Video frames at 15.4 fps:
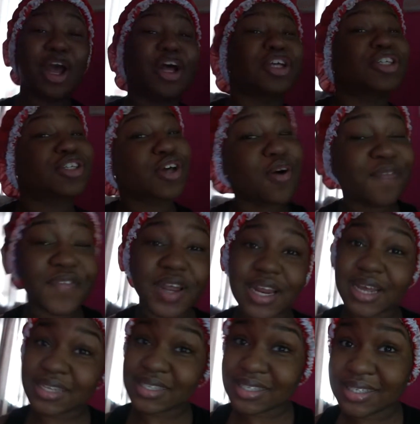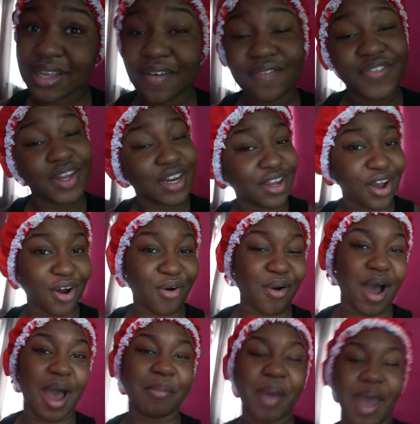So for this video,
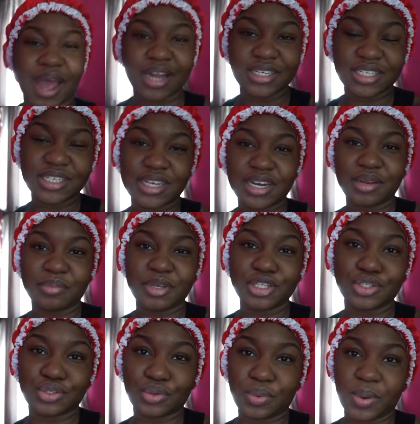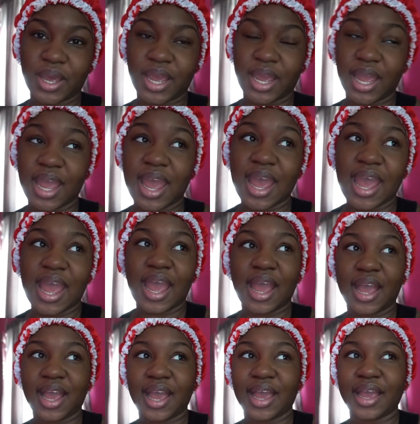I'm actually gonna be doing
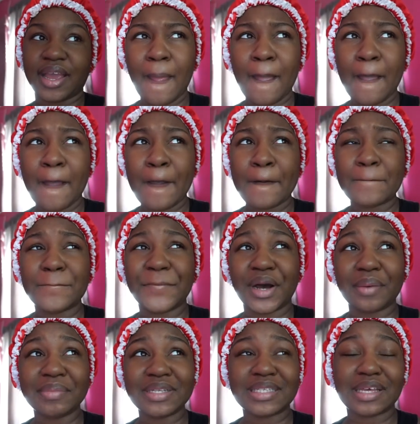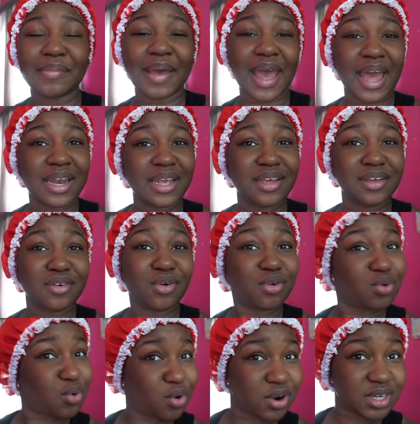a bummy to baddie
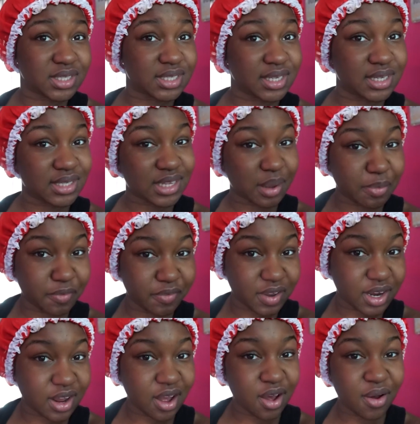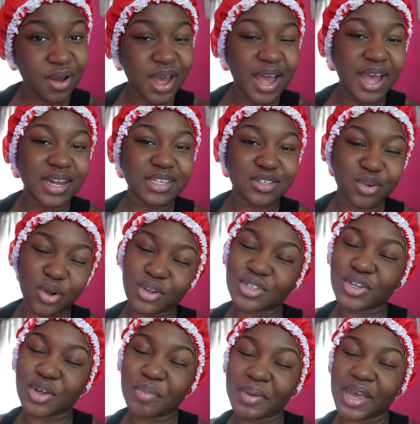on quarantine type of video. This will
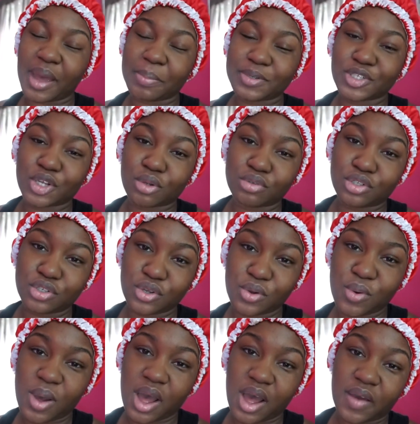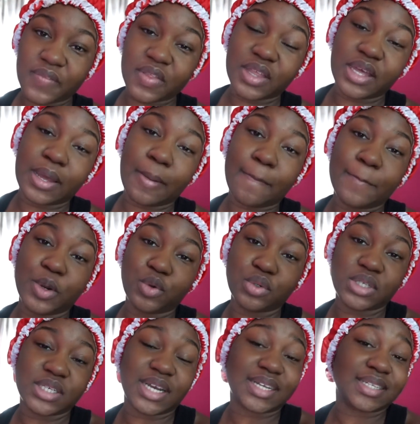also be episode 2 of the
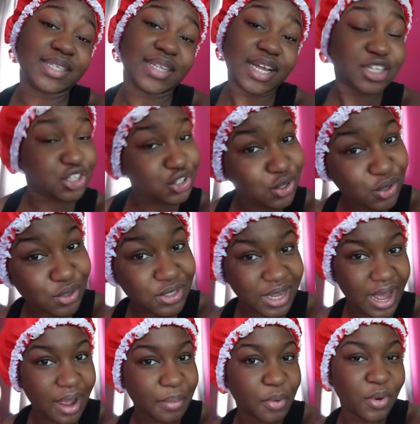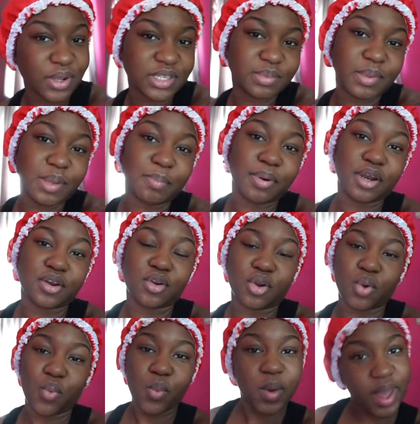bougie essentials. I'm going to be putting on
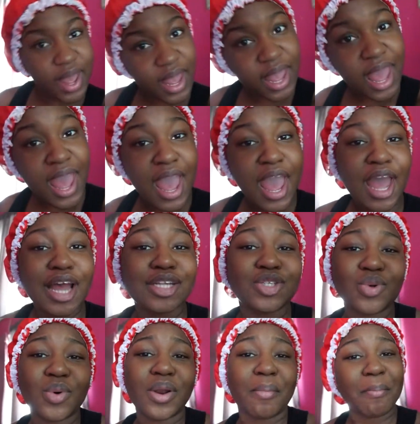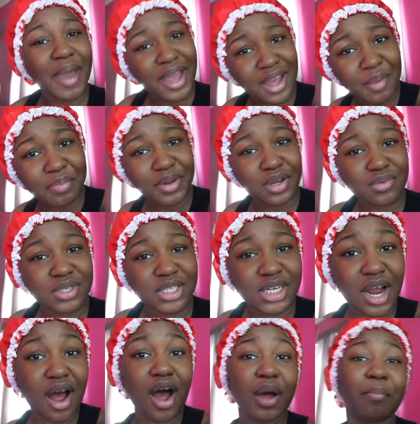a wig and doing a makeup look with
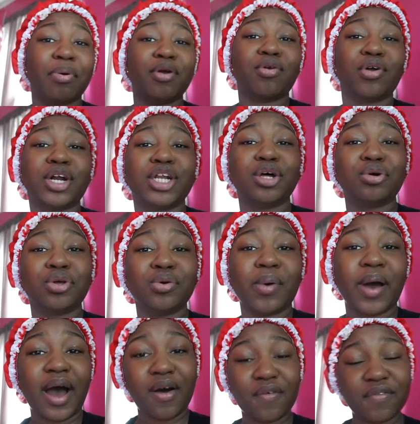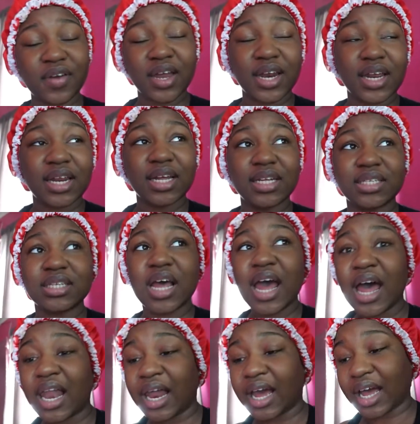y'all and putting on a little cute outfit. It is
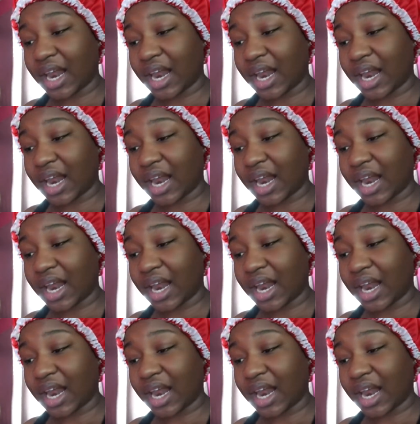like